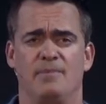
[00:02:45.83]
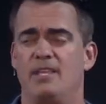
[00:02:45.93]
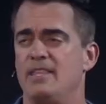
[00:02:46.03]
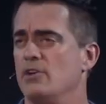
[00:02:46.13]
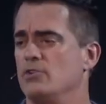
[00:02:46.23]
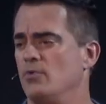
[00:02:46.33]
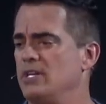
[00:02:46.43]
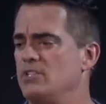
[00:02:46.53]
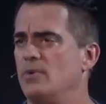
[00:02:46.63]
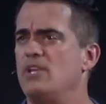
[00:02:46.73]
in the year
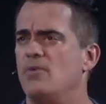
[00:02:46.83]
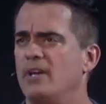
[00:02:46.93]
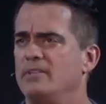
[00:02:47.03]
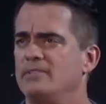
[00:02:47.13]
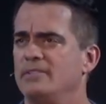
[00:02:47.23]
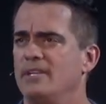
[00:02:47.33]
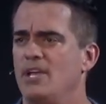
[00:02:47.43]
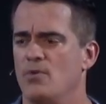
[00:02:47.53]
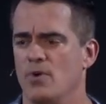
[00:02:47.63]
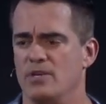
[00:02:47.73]
2021,
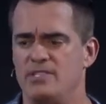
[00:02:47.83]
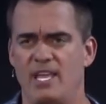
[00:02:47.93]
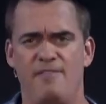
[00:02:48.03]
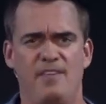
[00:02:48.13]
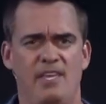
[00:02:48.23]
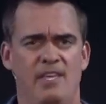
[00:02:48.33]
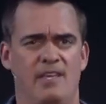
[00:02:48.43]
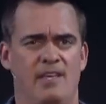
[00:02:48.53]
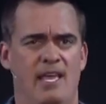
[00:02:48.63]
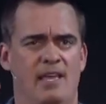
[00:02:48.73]
where safety
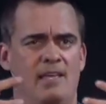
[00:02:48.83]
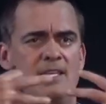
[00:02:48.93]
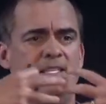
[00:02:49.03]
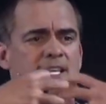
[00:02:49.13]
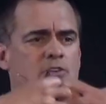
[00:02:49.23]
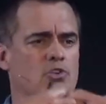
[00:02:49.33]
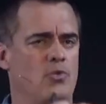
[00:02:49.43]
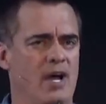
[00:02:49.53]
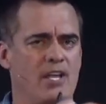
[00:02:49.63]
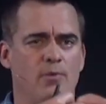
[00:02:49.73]
is
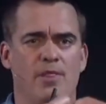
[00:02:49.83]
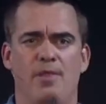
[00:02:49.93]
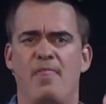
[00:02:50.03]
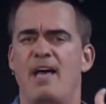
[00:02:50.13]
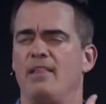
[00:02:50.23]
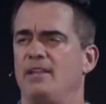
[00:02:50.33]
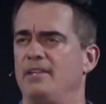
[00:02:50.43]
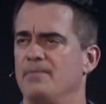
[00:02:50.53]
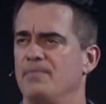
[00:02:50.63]
intertwined with lethality.